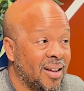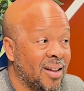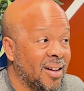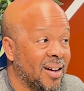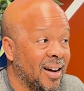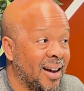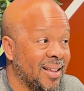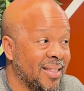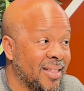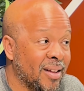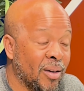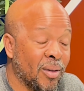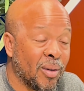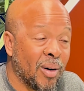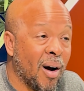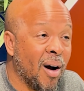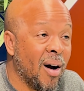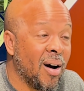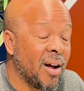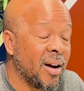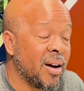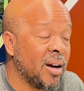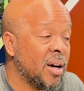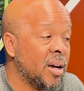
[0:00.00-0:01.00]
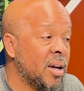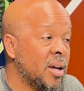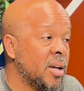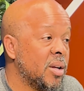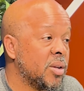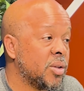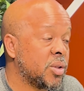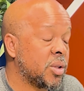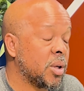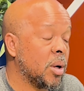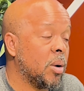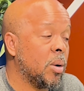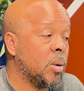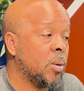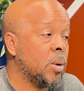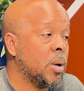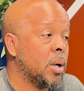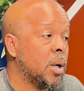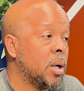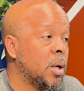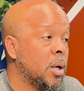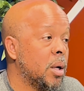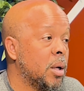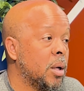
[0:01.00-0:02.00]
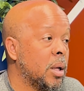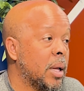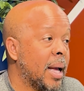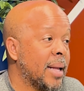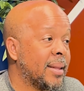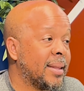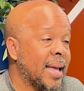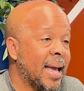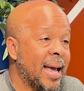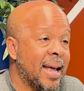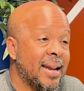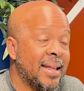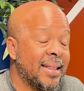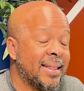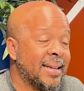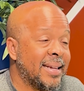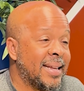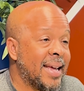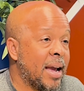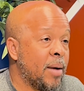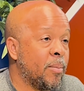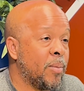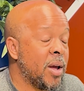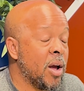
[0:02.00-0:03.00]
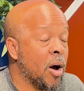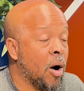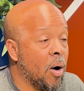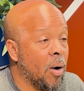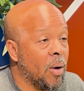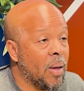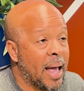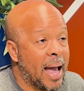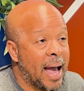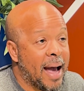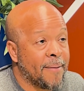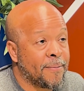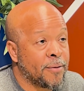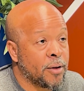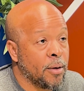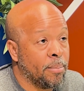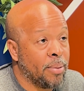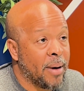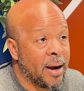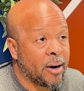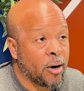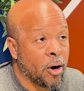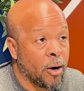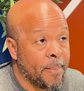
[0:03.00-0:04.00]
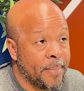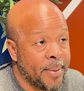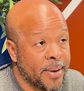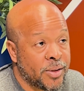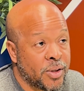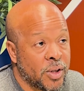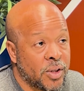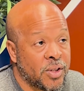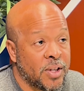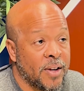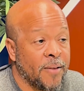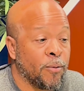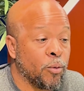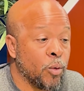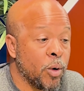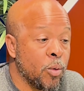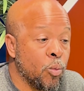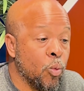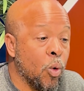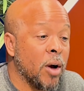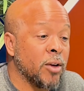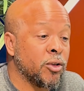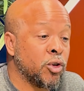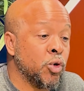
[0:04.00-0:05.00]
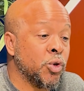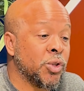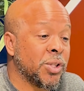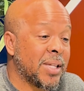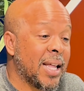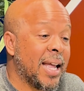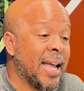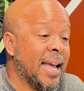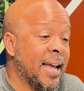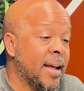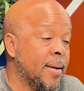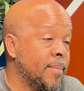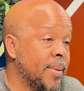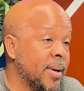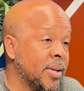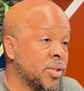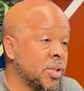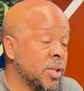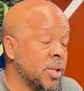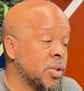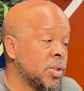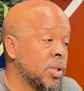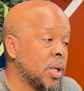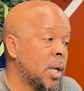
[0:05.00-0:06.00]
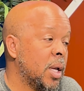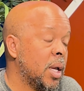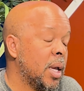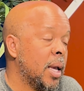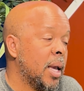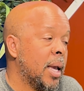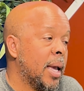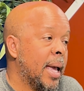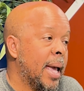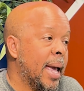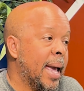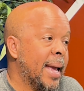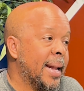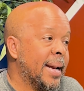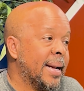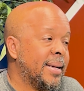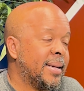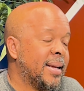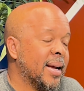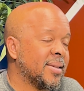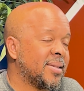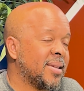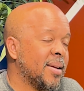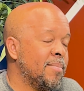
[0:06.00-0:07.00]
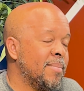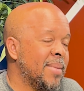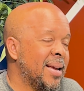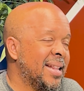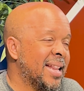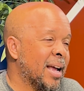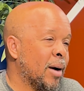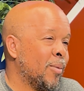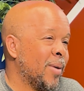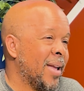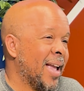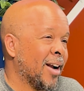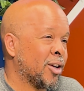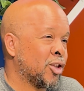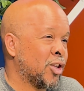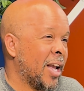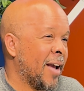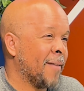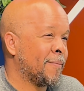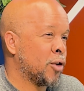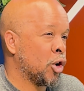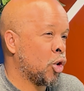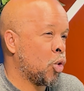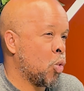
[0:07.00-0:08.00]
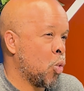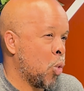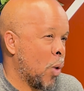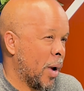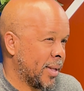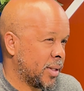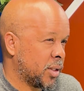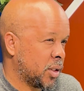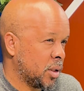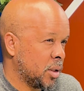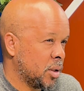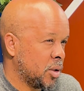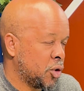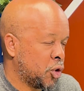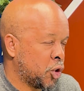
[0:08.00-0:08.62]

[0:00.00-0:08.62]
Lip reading: They're gone. So at the end of the day, we all have to break our business if we want to stay in business. And it doesn't mean that we actually have to quit.